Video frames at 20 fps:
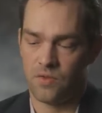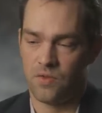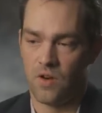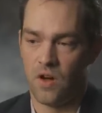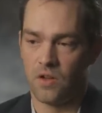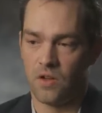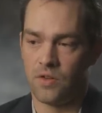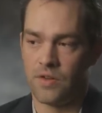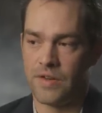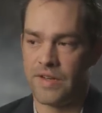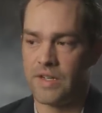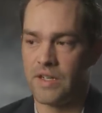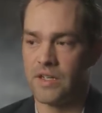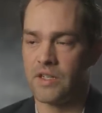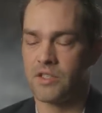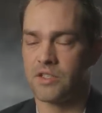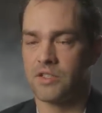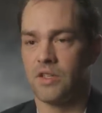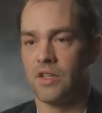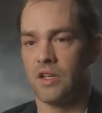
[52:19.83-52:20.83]
follow the
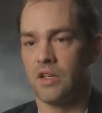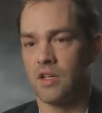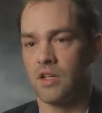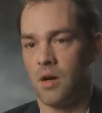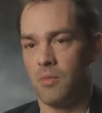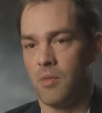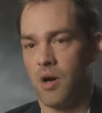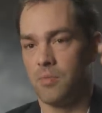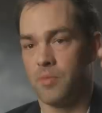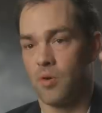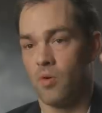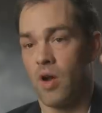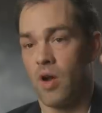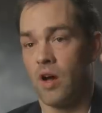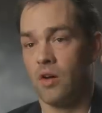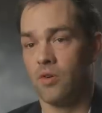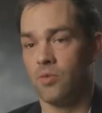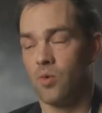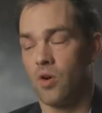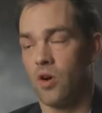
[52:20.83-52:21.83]
ditch, and then come up
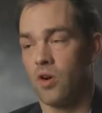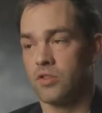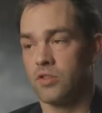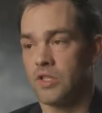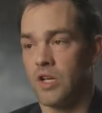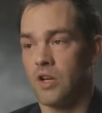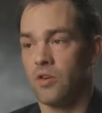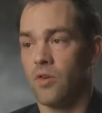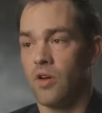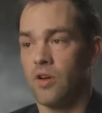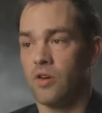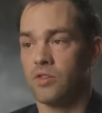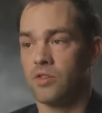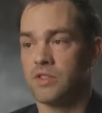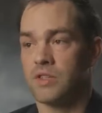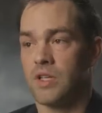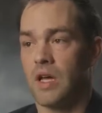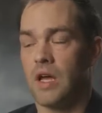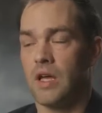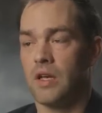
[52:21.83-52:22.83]
around where our generator
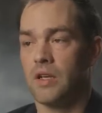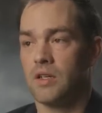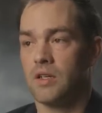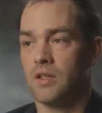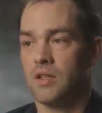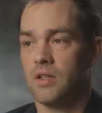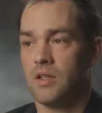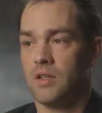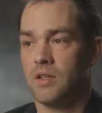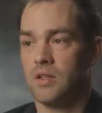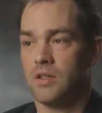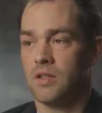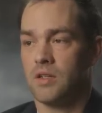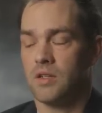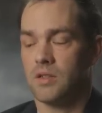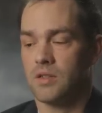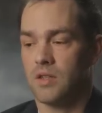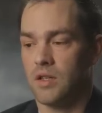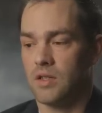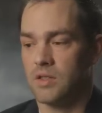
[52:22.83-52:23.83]
sat,
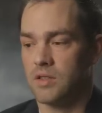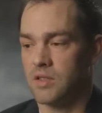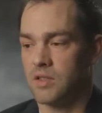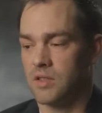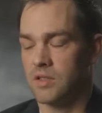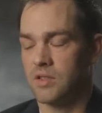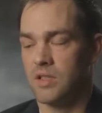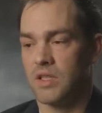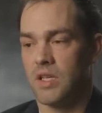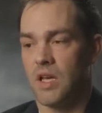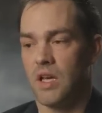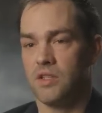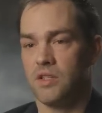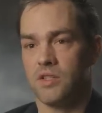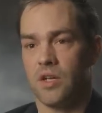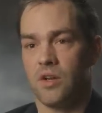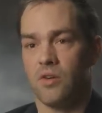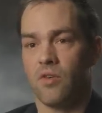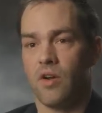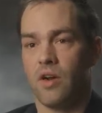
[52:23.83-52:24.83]
a 60K
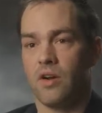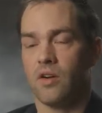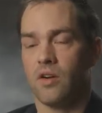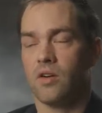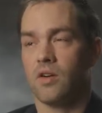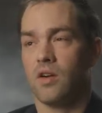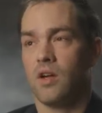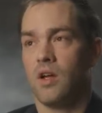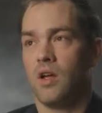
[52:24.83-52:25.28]
generator.